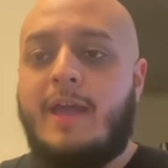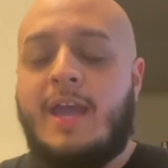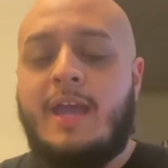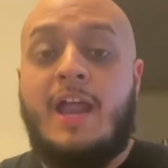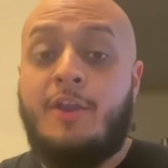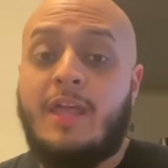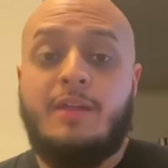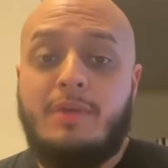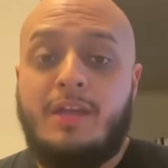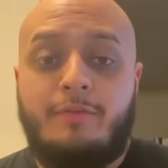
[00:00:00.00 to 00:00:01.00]
And I know
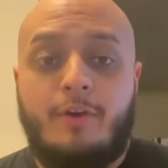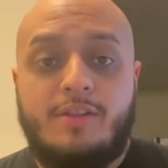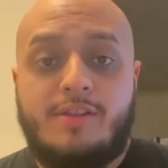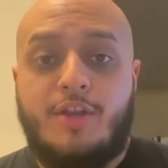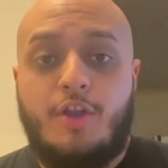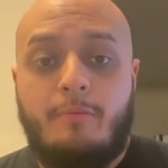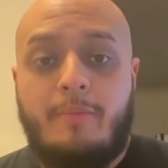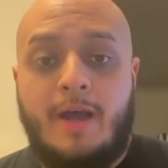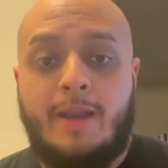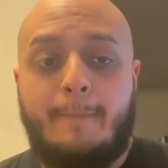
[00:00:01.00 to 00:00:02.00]
that you may feel insecure
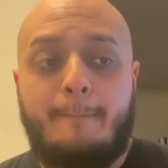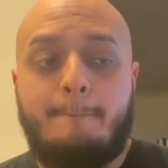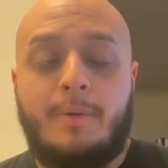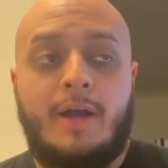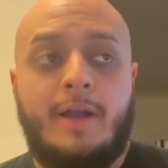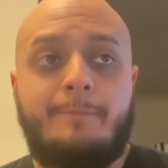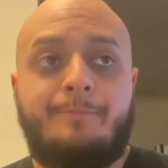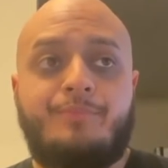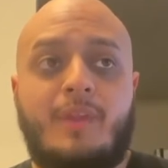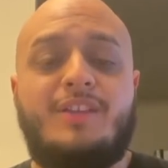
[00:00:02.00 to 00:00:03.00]
about it, but
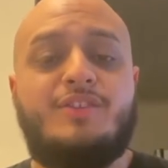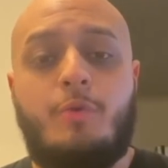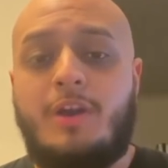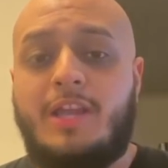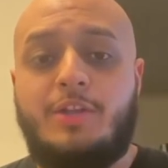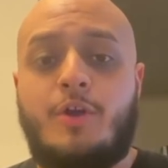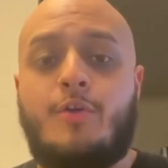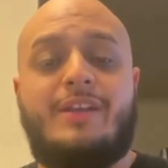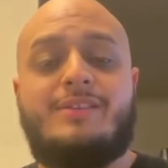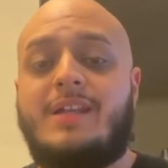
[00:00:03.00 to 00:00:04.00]
I just want to let you
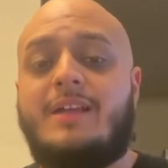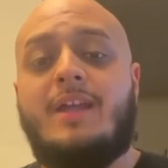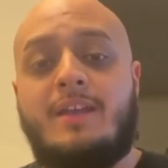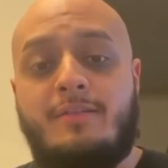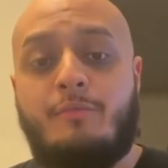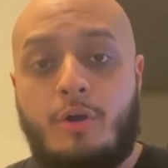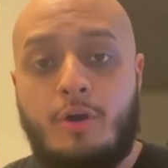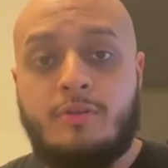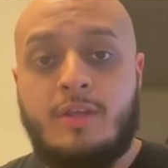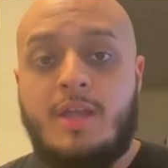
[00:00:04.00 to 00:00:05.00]
know that it's not the end of the
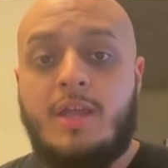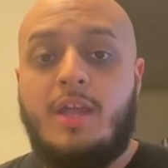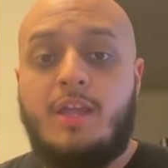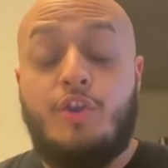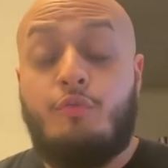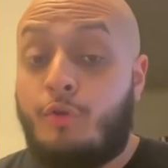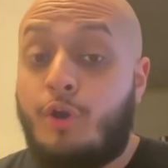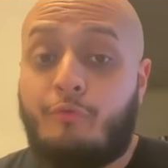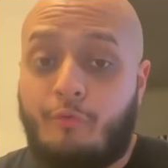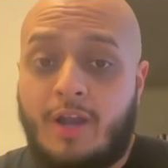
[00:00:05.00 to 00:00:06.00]
world. Your
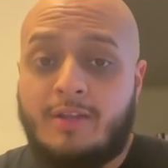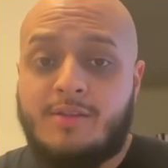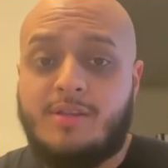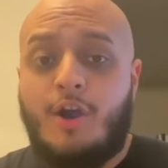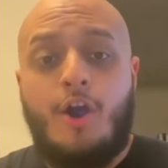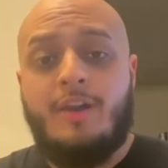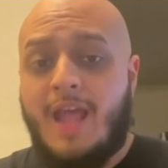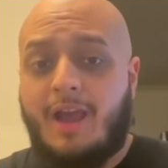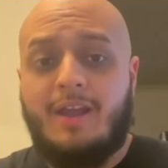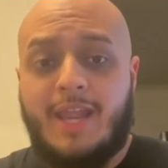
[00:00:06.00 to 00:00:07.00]
real friends are
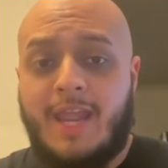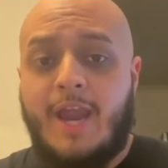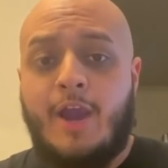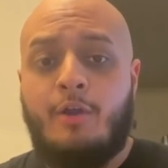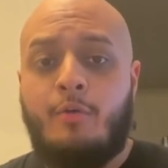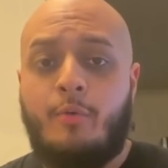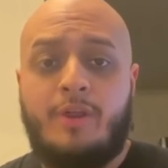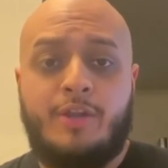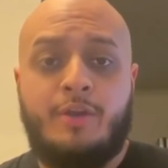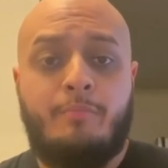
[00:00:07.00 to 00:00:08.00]
not going to care
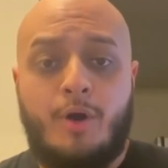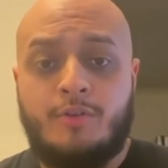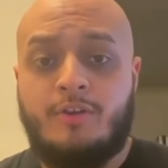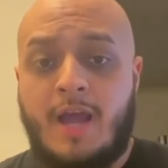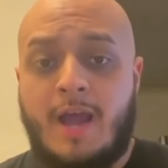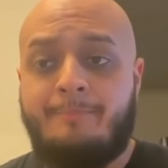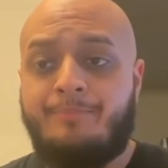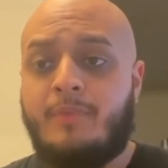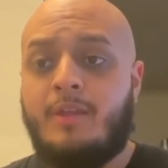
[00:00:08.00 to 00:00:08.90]
whether you're bald or not.